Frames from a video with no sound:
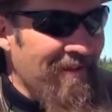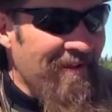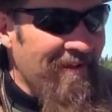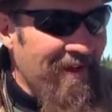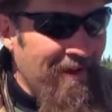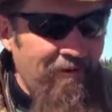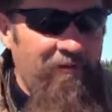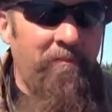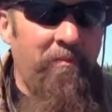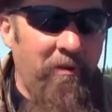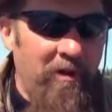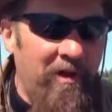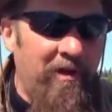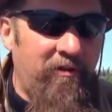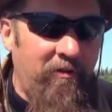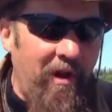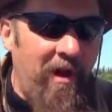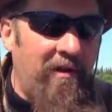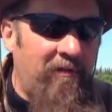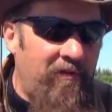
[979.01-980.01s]
it was pretty
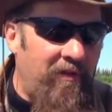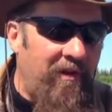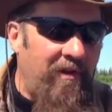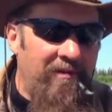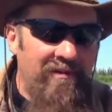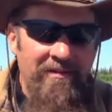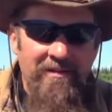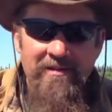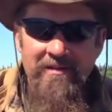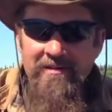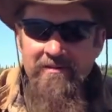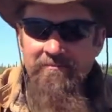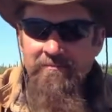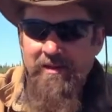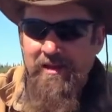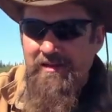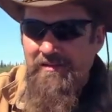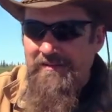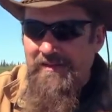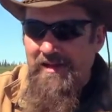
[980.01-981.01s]
crazy,
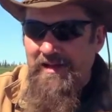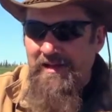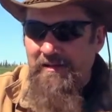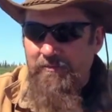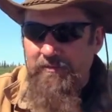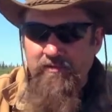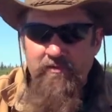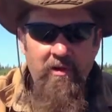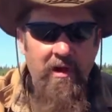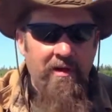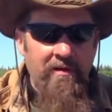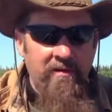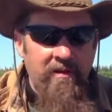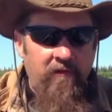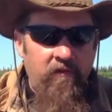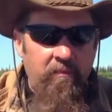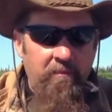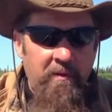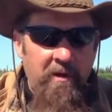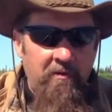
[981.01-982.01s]
but it was quite an
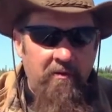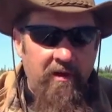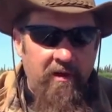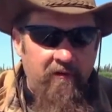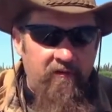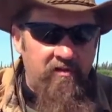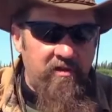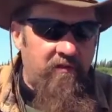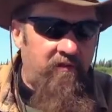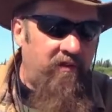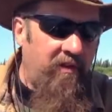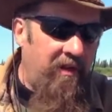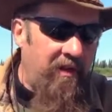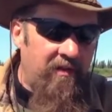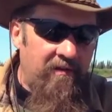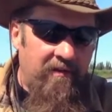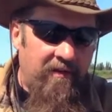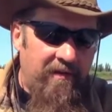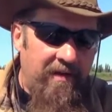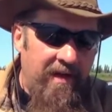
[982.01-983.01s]
experience just to
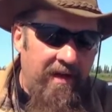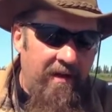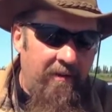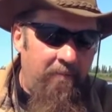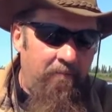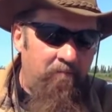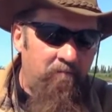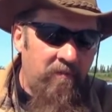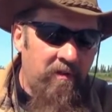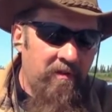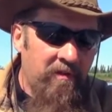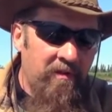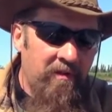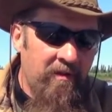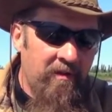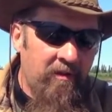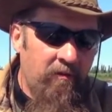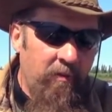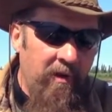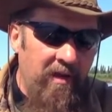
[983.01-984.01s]
get to camp.
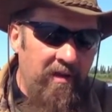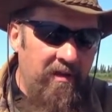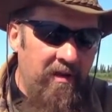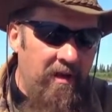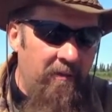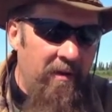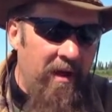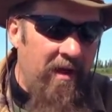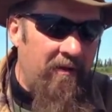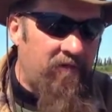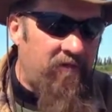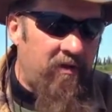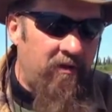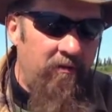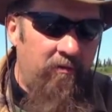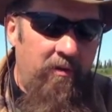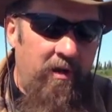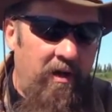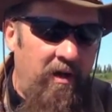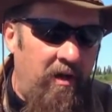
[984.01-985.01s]
We ended up having
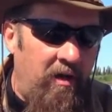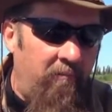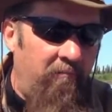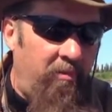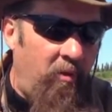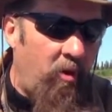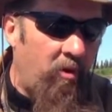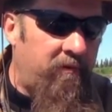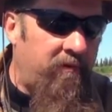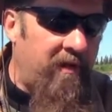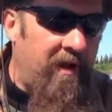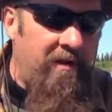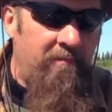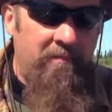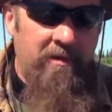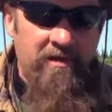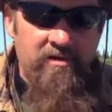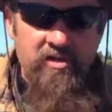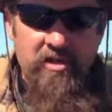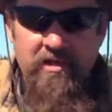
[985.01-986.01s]
to abort that
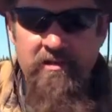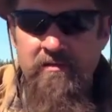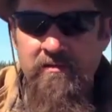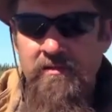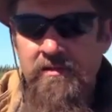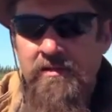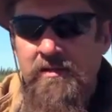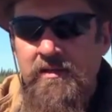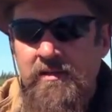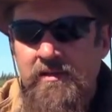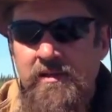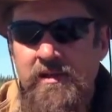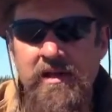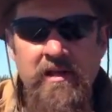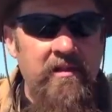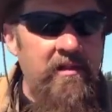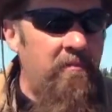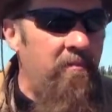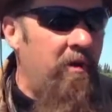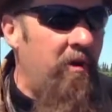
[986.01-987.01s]
mission,
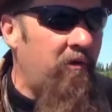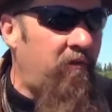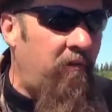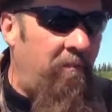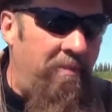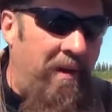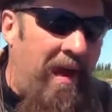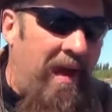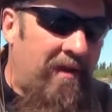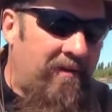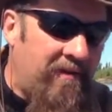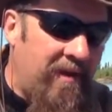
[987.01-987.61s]
get the boats back